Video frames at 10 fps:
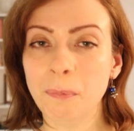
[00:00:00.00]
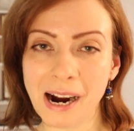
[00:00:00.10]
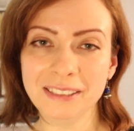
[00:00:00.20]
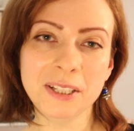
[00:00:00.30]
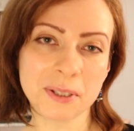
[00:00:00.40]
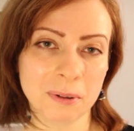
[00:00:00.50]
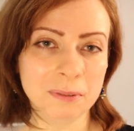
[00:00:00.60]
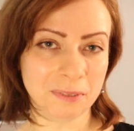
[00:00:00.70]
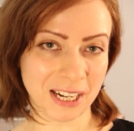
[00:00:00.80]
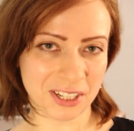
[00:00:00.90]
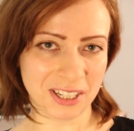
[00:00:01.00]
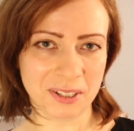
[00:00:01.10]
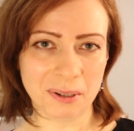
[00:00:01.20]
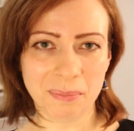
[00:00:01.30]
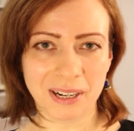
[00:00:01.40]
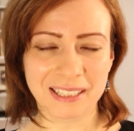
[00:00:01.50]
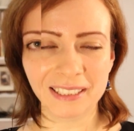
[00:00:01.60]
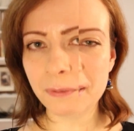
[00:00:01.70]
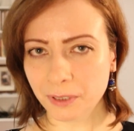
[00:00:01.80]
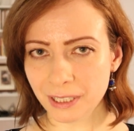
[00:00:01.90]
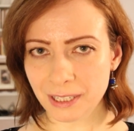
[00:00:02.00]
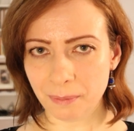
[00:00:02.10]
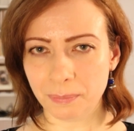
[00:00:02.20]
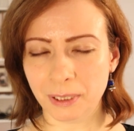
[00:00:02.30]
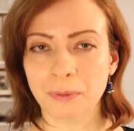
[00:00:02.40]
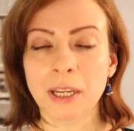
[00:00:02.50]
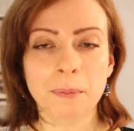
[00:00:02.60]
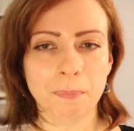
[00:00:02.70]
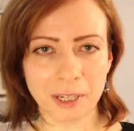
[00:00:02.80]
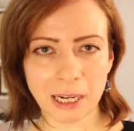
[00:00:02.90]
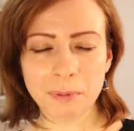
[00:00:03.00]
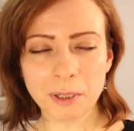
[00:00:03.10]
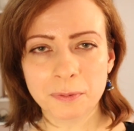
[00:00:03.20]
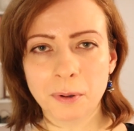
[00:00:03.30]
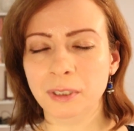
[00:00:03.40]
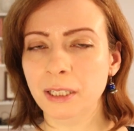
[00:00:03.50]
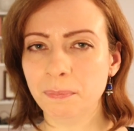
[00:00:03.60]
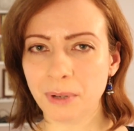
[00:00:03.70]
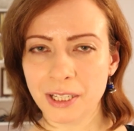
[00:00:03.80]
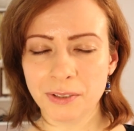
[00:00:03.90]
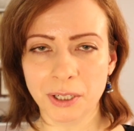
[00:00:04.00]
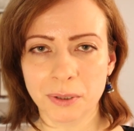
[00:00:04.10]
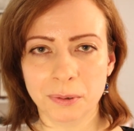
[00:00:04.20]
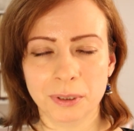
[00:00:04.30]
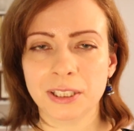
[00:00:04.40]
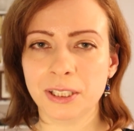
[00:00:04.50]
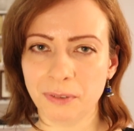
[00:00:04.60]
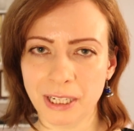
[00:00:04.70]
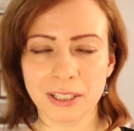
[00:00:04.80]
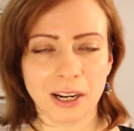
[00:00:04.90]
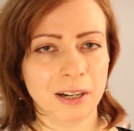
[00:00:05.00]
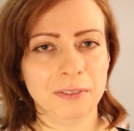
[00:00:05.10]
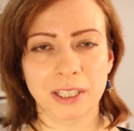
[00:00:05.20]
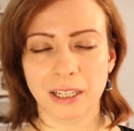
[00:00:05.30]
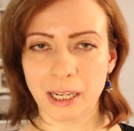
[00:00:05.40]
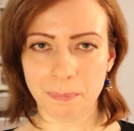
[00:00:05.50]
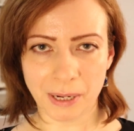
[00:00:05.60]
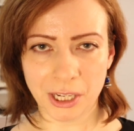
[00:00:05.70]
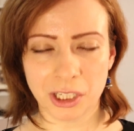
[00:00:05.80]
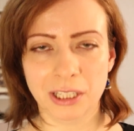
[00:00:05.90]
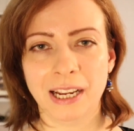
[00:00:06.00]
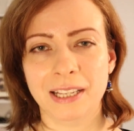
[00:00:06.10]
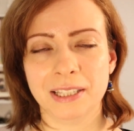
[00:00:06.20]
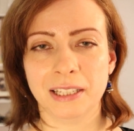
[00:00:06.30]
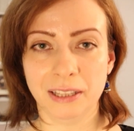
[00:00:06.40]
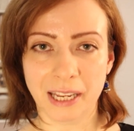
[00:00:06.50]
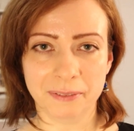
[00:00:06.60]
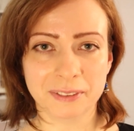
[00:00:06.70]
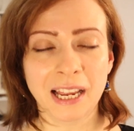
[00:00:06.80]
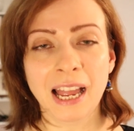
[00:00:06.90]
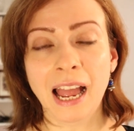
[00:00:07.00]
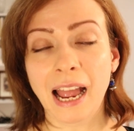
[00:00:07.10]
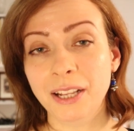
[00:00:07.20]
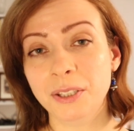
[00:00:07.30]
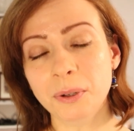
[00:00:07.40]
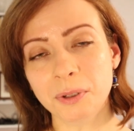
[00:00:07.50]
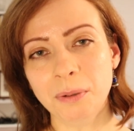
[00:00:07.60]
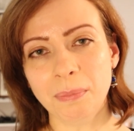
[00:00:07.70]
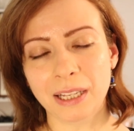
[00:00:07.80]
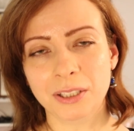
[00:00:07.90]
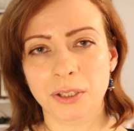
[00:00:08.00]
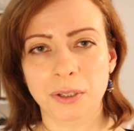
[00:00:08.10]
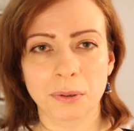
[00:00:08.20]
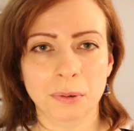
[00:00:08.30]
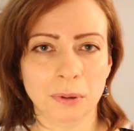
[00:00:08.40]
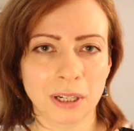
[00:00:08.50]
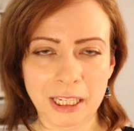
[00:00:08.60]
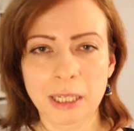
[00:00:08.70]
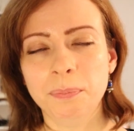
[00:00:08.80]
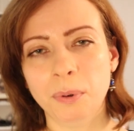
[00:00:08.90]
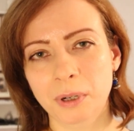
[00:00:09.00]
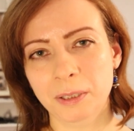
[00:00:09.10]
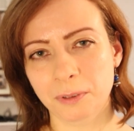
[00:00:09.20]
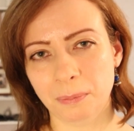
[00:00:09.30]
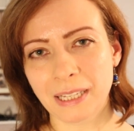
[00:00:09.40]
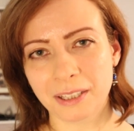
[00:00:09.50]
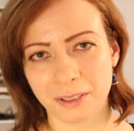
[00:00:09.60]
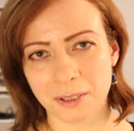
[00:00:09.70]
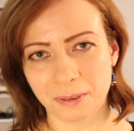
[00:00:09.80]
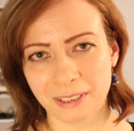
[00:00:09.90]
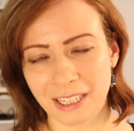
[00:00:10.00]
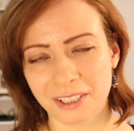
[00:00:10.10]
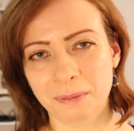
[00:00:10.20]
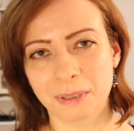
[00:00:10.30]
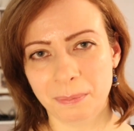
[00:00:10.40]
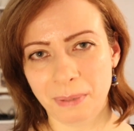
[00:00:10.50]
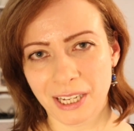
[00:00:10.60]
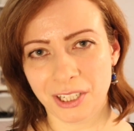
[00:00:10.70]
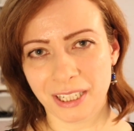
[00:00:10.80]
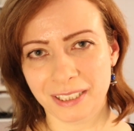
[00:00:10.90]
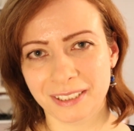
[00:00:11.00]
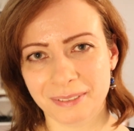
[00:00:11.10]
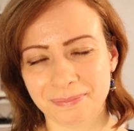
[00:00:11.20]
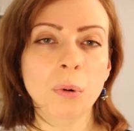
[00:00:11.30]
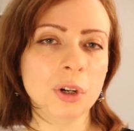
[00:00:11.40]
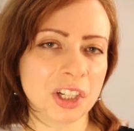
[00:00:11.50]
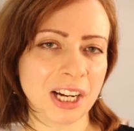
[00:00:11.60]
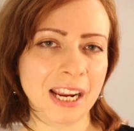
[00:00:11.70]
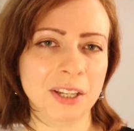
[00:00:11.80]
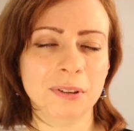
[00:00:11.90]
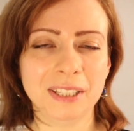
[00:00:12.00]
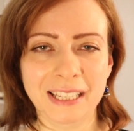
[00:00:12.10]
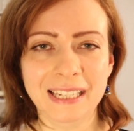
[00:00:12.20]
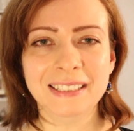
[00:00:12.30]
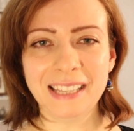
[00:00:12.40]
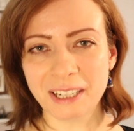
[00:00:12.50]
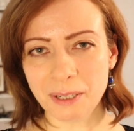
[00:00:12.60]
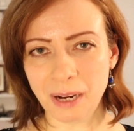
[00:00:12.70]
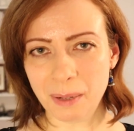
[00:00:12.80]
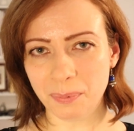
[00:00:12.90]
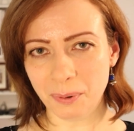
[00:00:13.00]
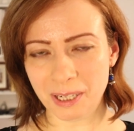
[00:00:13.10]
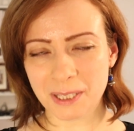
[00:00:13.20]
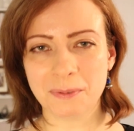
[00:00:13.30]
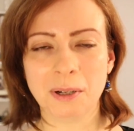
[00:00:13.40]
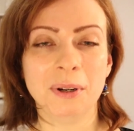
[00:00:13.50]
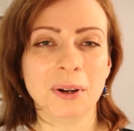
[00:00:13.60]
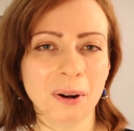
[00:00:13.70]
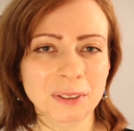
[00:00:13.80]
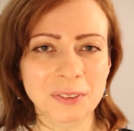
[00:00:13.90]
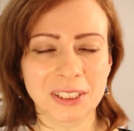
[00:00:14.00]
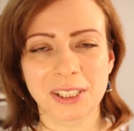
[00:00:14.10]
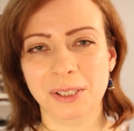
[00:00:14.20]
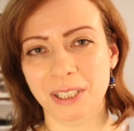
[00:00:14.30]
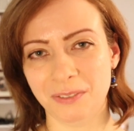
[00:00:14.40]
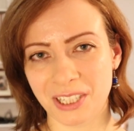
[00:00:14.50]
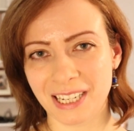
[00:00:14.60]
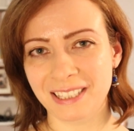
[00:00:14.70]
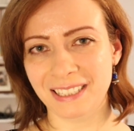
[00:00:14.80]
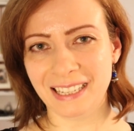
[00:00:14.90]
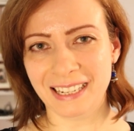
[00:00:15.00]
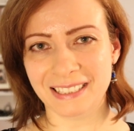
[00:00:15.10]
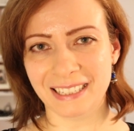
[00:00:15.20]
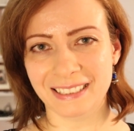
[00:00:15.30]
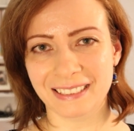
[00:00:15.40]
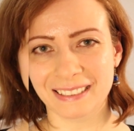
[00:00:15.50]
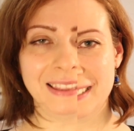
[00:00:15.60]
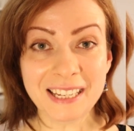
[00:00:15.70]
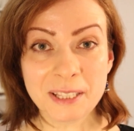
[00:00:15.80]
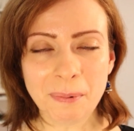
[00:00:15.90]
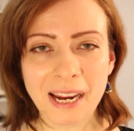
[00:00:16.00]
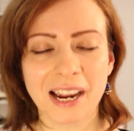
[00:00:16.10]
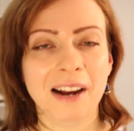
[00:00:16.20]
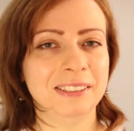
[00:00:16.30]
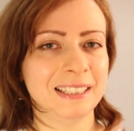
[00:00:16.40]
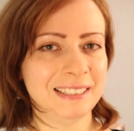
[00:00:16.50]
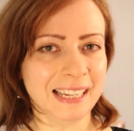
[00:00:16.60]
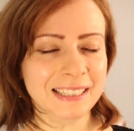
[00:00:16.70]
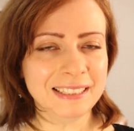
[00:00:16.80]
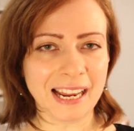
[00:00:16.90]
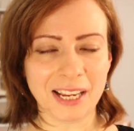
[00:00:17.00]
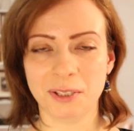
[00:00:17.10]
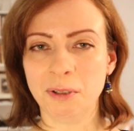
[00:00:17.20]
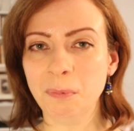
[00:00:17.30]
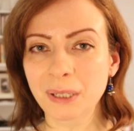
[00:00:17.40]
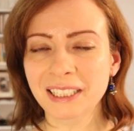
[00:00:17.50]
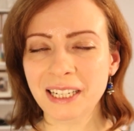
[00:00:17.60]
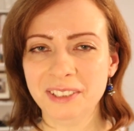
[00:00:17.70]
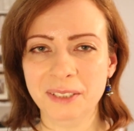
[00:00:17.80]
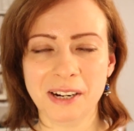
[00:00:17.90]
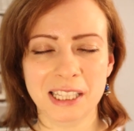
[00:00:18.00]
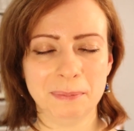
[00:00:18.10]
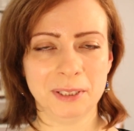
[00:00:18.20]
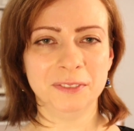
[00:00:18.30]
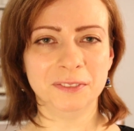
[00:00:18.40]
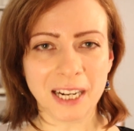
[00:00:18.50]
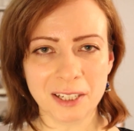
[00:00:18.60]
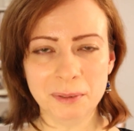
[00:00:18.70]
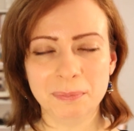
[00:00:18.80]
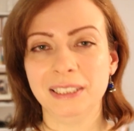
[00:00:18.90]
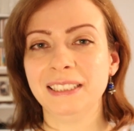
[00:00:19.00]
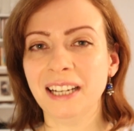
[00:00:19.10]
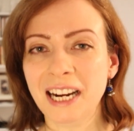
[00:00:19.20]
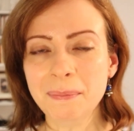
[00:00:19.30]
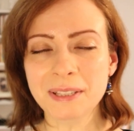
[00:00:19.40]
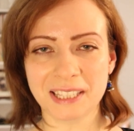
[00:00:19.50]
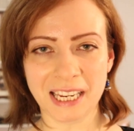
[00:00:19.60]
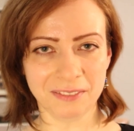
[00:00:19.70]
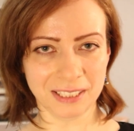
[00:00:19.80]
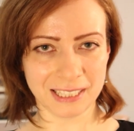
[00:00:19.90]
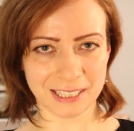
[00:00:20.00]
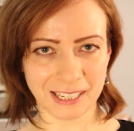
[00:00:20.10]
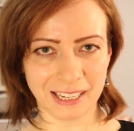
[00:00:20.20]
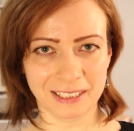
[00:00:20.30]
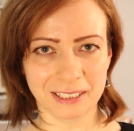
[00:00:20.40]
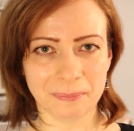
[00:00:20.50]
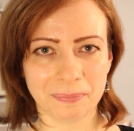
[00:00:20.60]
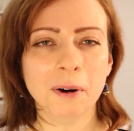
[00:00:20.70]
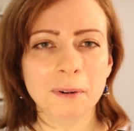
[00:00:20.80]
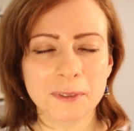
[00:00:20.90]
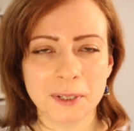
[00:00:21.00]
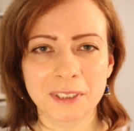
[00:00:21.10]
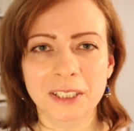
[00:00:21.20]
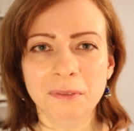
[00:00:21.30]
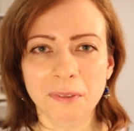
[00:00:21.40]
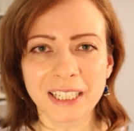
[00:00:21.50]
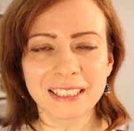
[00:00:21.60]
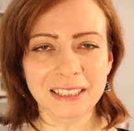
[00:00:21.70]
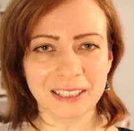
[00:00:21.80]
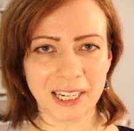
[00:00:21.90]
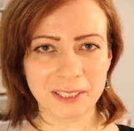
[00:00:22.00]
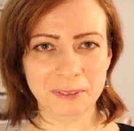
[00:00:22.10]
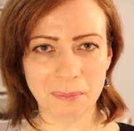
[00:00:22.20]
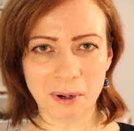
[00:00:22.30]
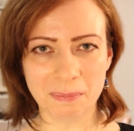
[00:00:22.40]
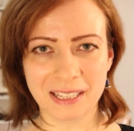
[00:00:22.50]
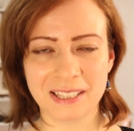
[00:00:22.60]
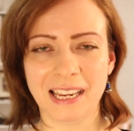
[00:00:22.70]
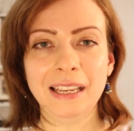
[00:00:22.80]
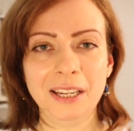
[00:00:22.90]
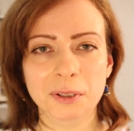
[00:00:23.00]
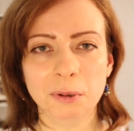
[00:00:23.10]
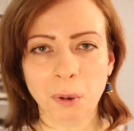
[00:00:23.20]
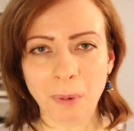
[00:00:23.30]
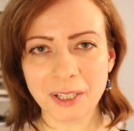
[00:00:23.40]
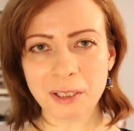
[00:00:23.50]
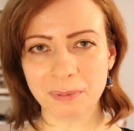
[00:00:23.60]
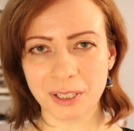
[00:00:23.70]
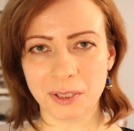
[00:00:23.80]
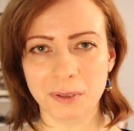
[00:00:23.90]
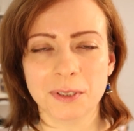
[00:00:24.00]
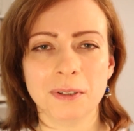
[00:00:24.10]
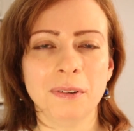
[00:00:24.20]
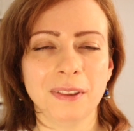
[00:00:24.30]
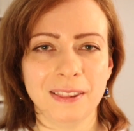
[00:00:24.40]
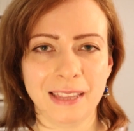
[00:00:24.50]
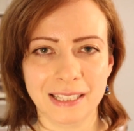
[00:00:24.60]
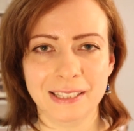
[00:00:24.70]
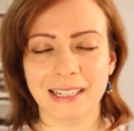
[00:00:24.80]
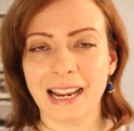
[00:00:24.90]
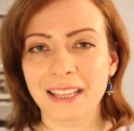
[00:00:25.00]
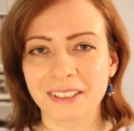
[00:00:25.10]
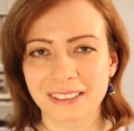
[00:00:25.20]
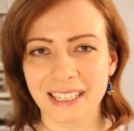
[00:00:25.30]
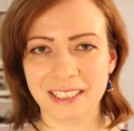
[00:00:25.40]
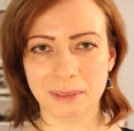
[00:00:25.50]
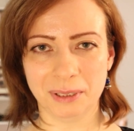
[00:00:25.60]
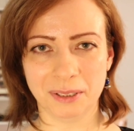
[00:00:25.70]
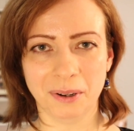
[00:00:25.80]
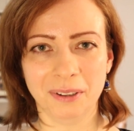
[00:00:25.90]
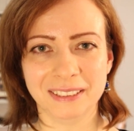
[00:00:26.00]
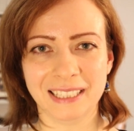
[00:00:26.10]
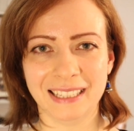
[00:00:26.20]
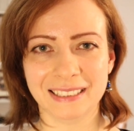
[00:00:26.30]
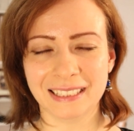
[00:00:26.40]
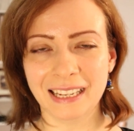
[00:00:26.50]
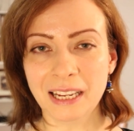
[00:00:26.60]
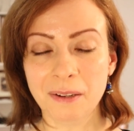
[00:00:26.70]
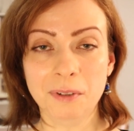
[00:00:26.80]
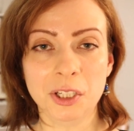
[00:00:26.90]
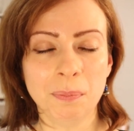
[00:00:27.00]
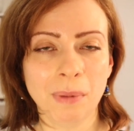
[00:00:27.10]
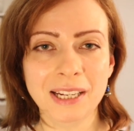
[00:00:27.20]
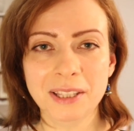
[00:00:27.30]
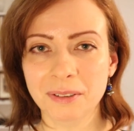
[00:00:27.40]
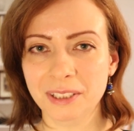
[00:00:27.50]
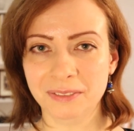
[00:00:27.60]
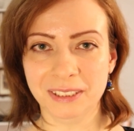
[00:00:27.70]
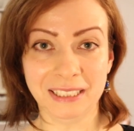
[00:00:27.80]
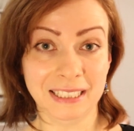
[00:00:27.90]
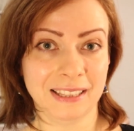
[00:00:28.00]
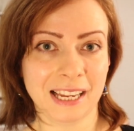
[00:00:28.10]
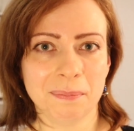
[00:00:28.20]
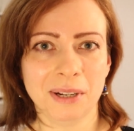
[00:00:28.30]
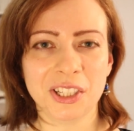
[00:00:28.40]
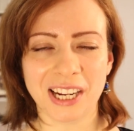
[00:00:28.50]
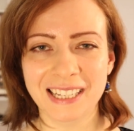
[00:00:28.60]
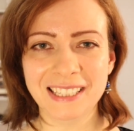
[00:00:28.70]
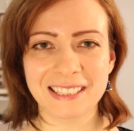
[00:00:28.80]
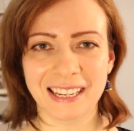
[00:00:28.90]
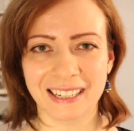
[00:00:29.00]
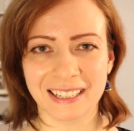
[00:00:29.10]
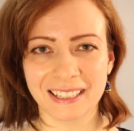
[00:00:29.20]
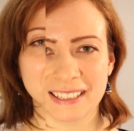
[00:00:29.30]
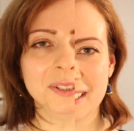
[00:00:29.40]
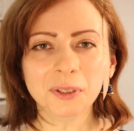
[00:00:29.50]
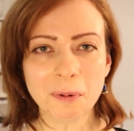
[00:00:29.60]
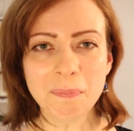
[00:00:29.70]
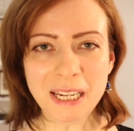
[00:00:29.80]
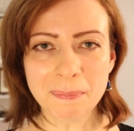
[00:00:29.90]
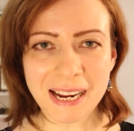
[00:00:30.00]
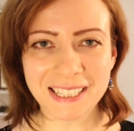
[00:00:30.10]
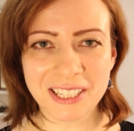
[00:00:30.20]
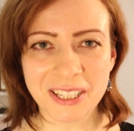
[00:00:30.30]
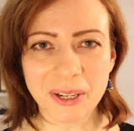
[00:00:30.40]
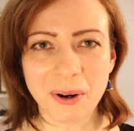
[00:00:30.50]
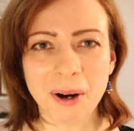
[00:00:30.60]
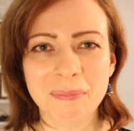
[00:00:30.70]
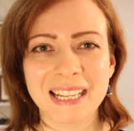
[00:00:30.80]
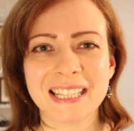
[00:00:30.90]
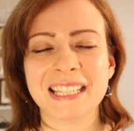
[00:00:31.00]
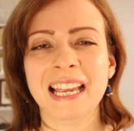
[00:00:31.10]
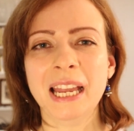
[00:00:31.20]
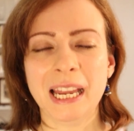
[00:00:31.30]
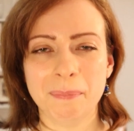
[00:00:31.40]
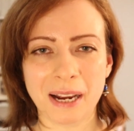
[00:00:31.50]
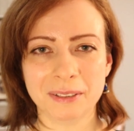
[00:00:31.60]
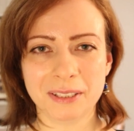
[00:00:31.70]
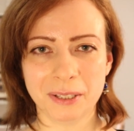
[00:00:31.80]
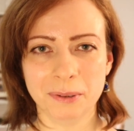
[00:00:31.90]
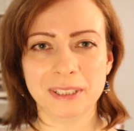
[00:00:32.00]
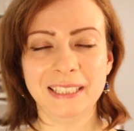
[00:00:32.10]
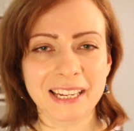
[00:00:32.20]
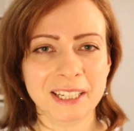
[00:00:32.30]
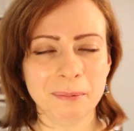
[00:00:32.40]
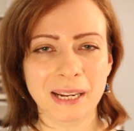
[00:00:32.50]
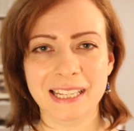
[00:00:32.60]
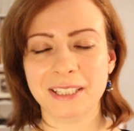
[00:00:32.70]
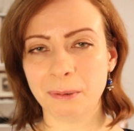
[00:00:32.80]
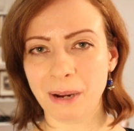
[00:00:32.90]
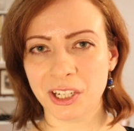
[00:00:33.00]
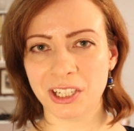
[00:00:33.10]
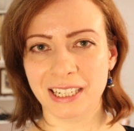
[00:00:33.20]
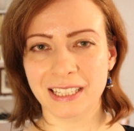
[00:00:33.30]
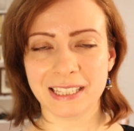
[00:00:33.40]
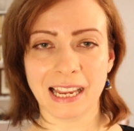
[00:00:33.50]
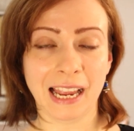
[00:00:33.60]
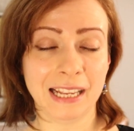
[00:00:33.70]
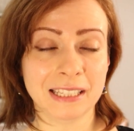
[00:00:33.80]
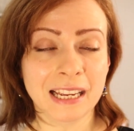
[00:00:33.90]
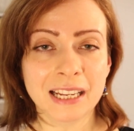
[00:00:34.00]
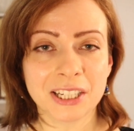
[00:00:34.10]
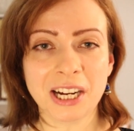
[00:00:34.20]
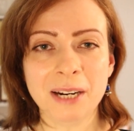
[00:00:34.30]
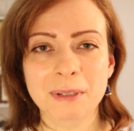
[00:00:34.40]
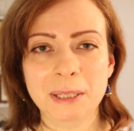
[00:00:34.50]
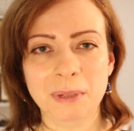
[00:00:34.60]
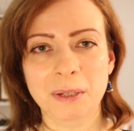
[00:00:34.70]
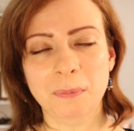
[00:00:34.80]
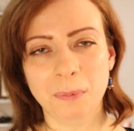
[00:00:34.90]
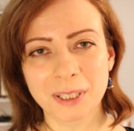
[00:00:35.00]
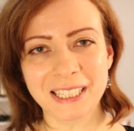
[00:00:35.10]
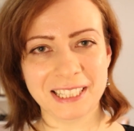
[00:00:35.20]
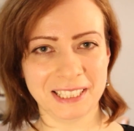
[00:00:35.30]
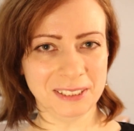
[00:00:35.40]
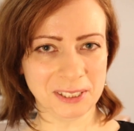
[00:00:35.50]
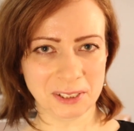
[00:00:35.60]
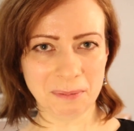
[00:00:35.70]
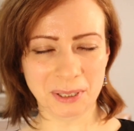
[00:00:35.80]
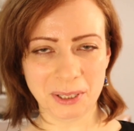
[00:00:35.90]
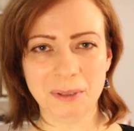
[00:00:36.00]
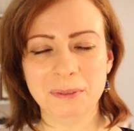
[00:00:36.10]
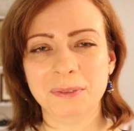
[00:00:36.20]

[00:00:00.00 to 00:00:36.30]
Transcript: while it's all fresh in your mind. For example, pick up your phone and press record straight after a patient has left and document your key point from that consultation with a patient, or share your key takeaway points from a conference you have just attended. This way, after 10 days, you will have developed a valuable time-saving skill of turning real-life moments into quick-to-produce, authentic and relatable content, which might not even need that much editing. Drop me a message in the comments about your takeaways, questions, and share with me what is still stopping you